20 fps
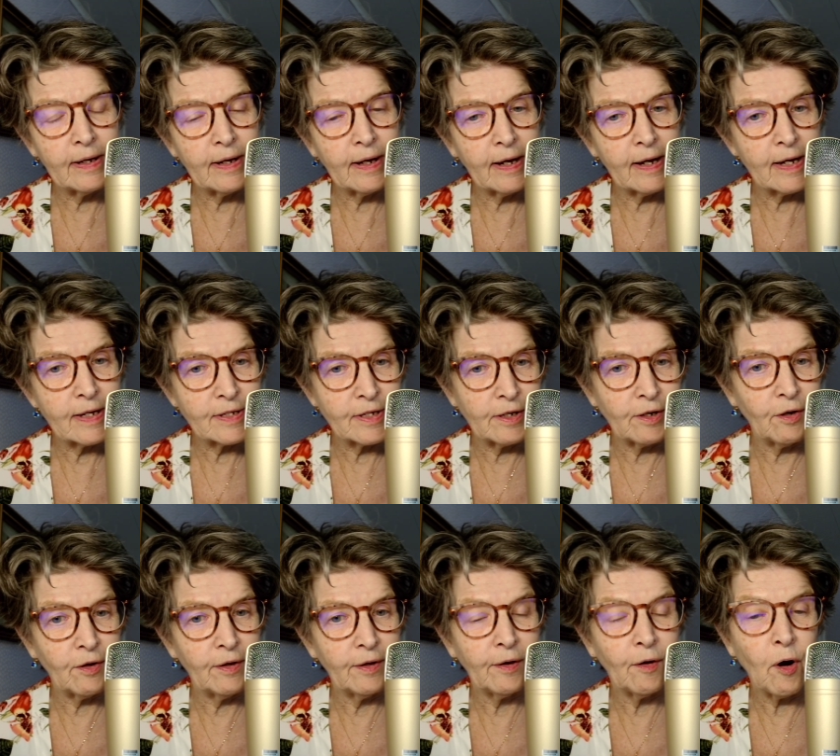as an
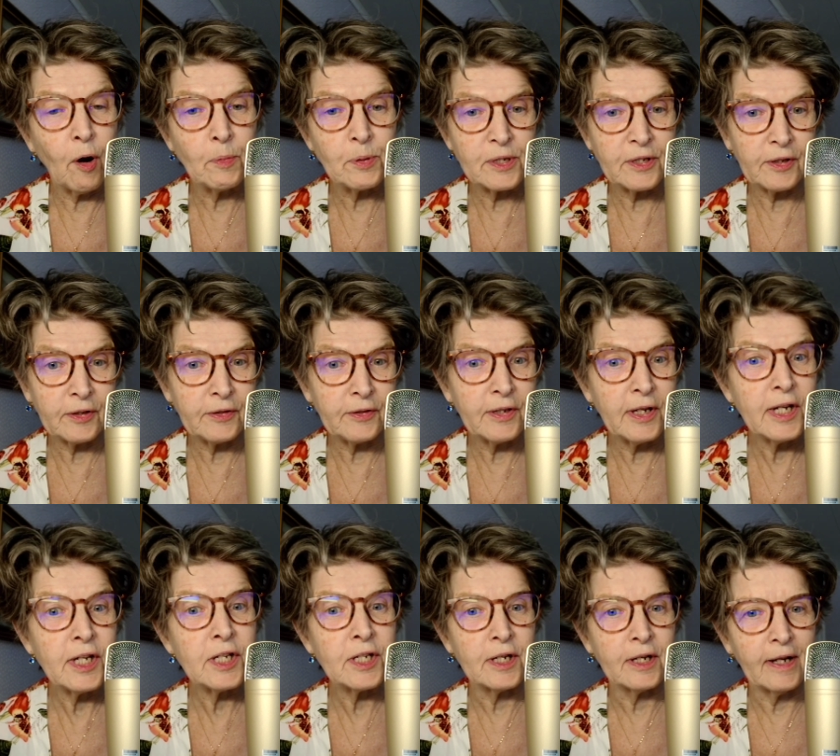
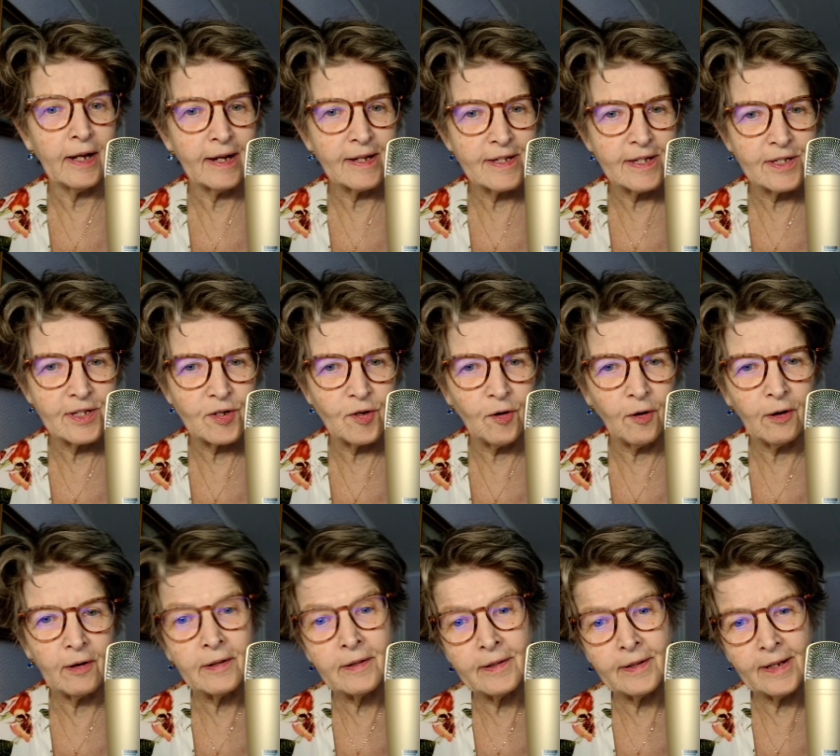obstetrician, as it's
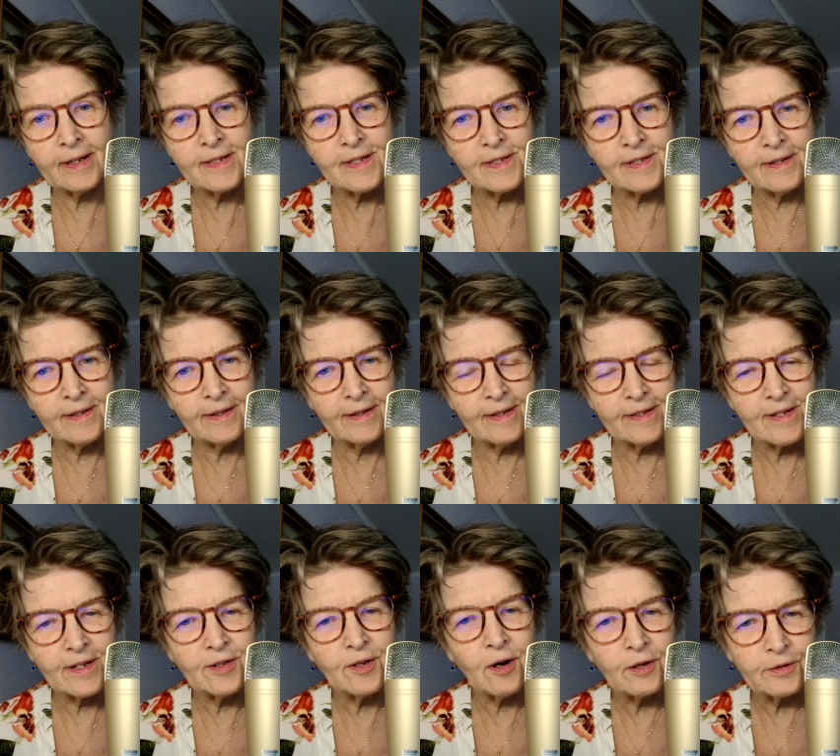called. It's
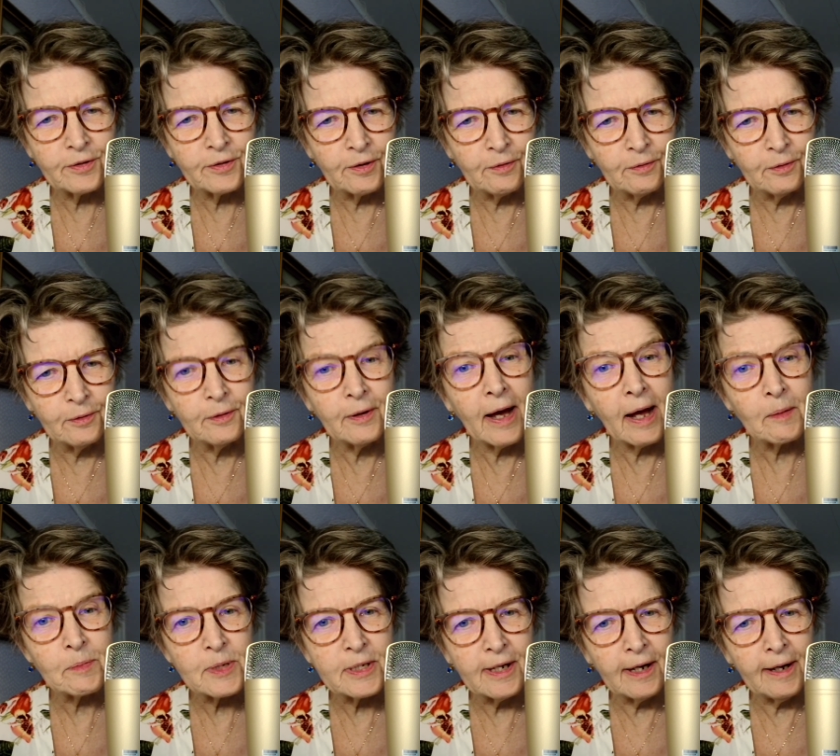a doctor who
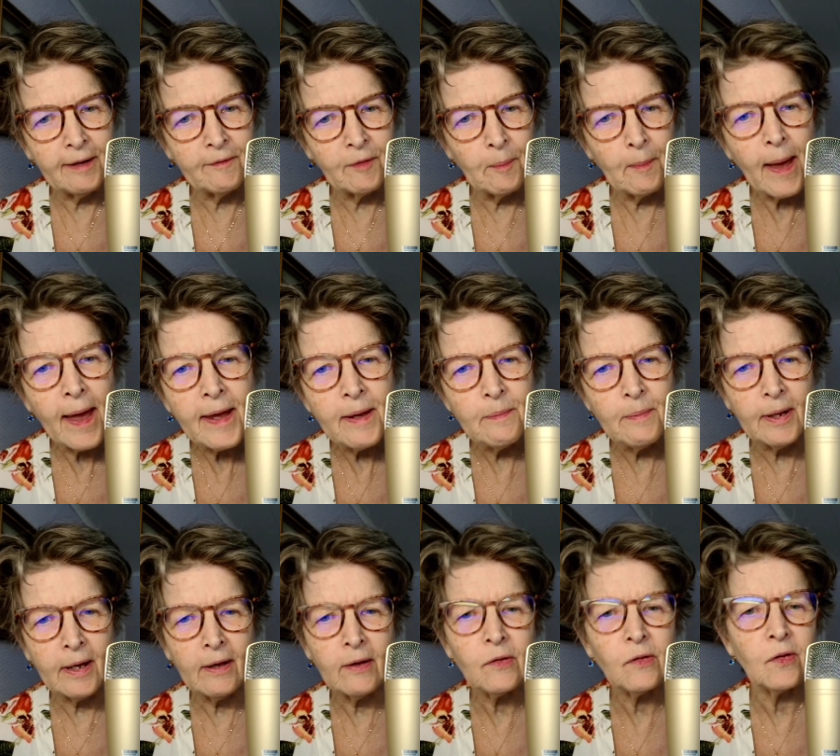helps deliver
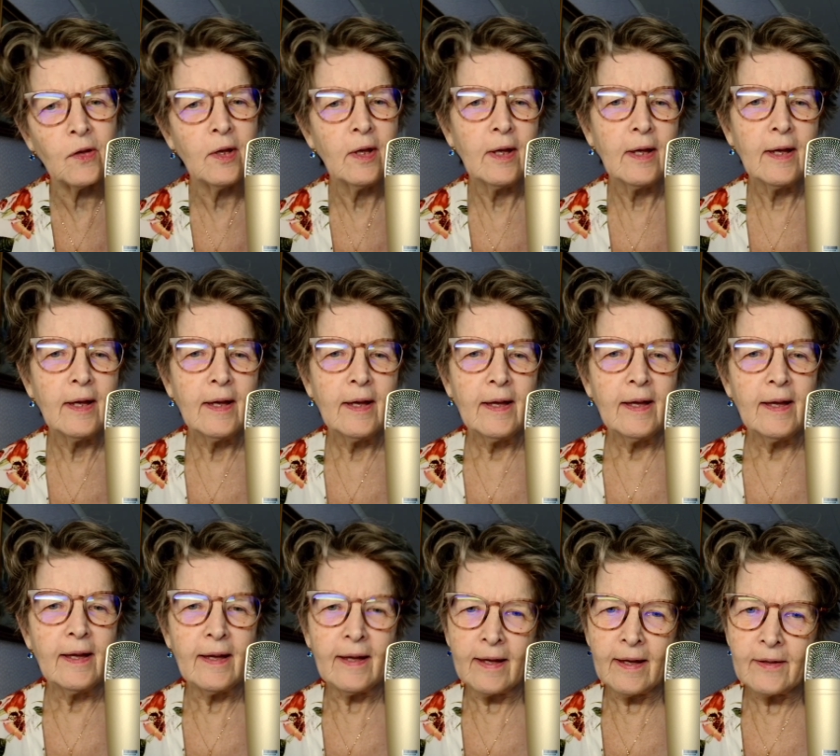babies,
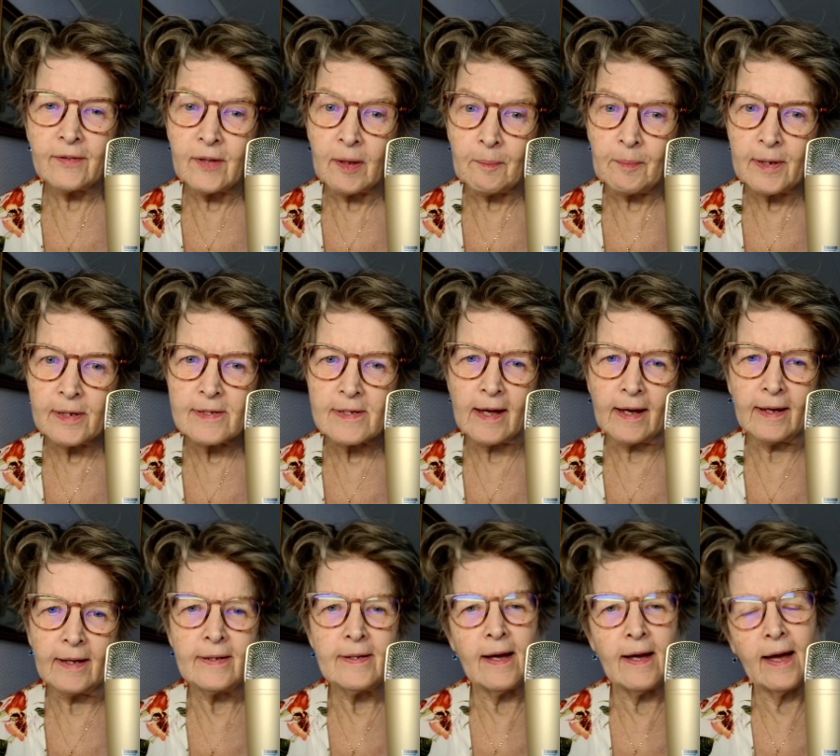simply
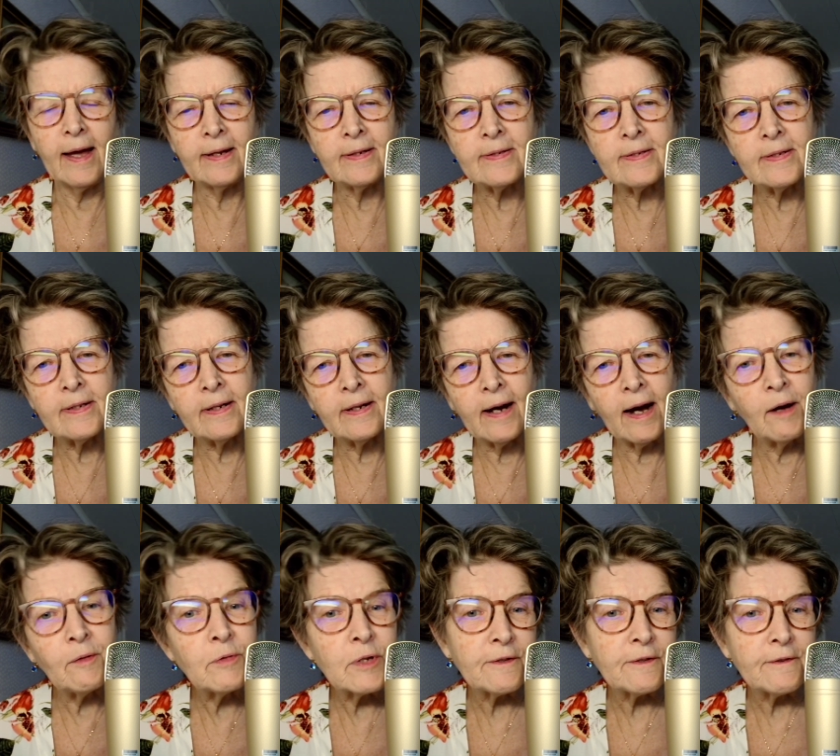said. And I
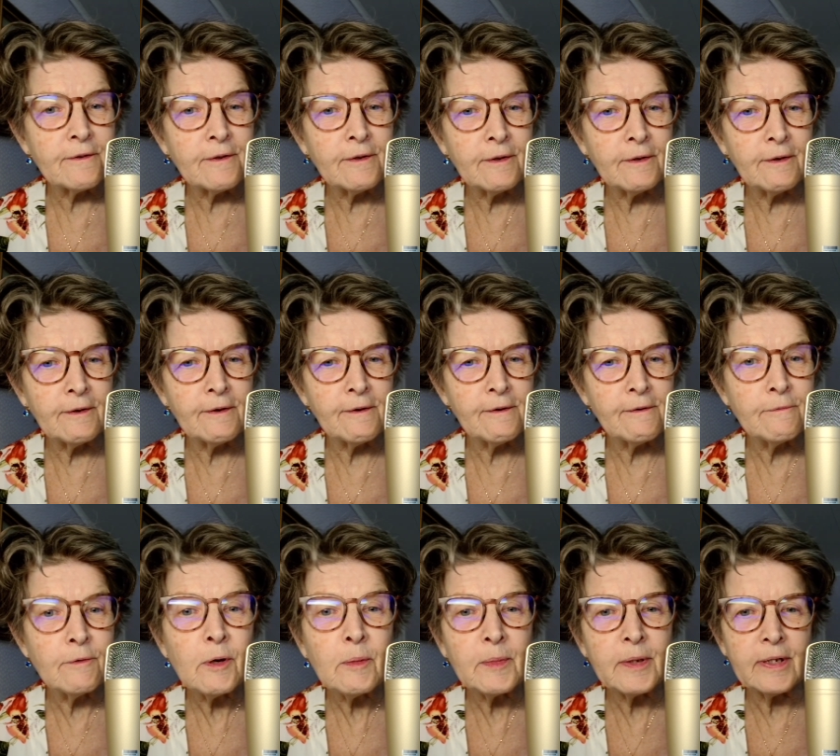was a
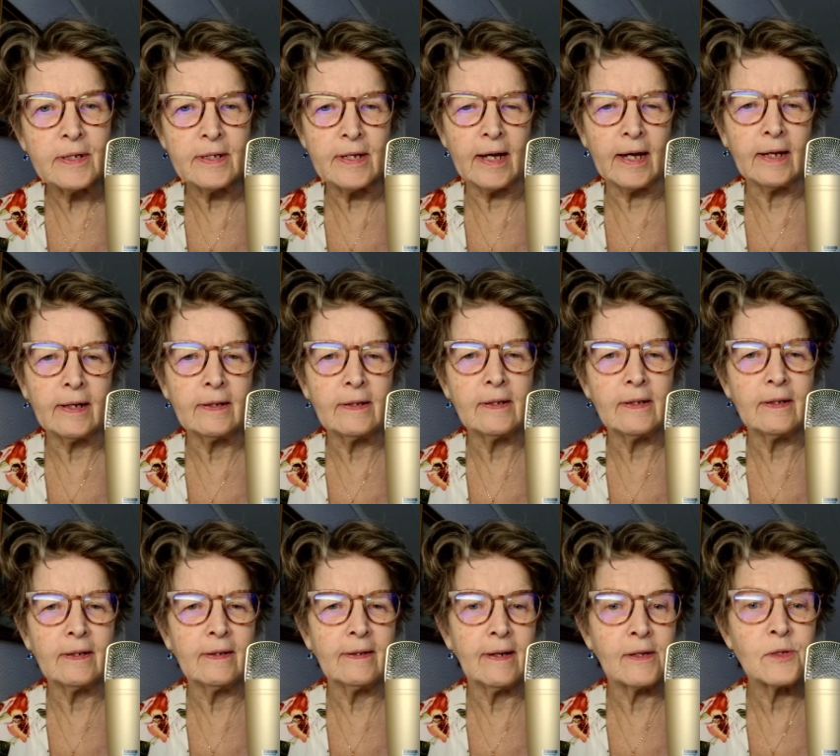woman then
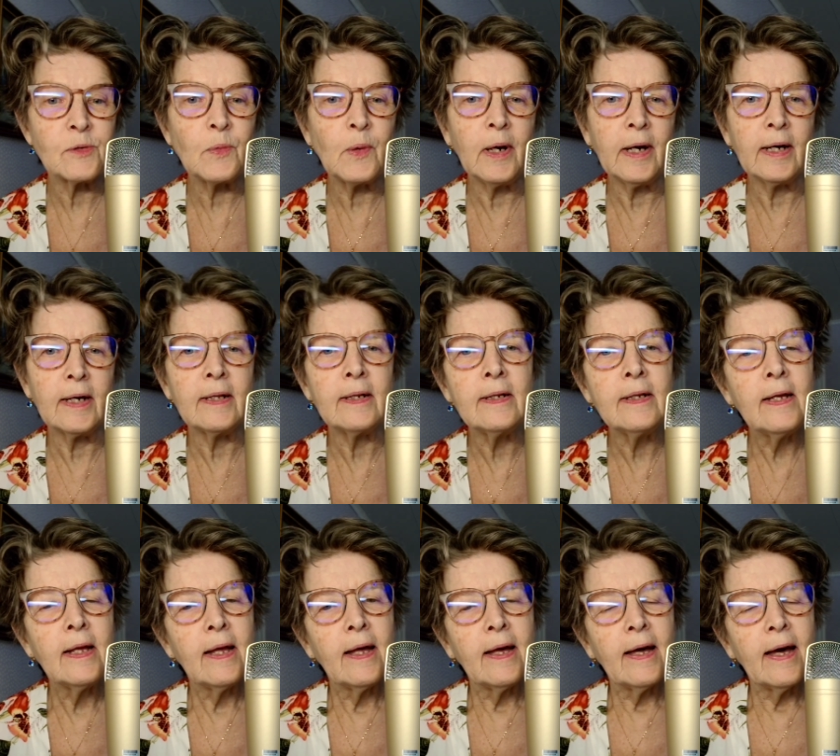as well,
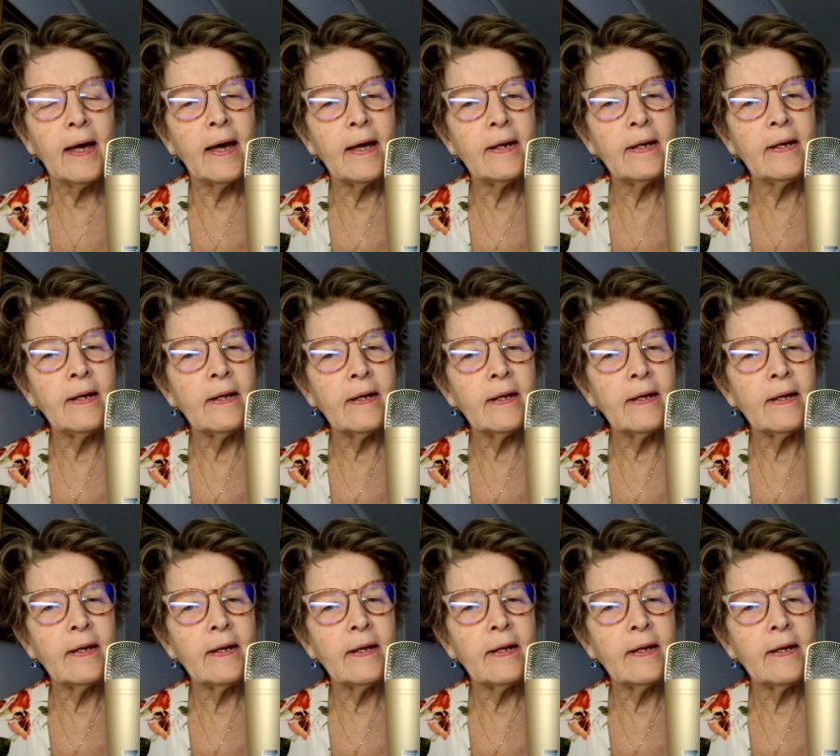and